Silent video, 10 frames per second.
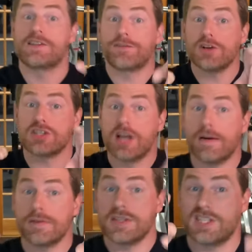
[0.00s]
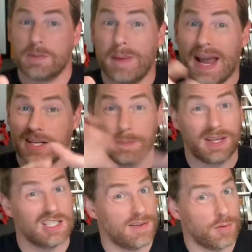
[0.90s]
first cover the specs,
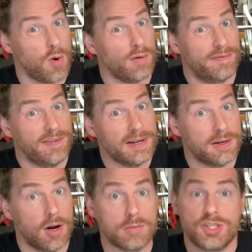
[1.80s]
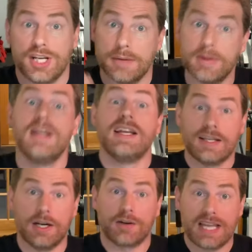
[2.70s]
because if it won't fit in your home gym,
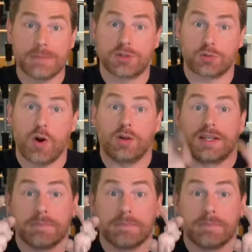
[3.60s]
keep scrolling,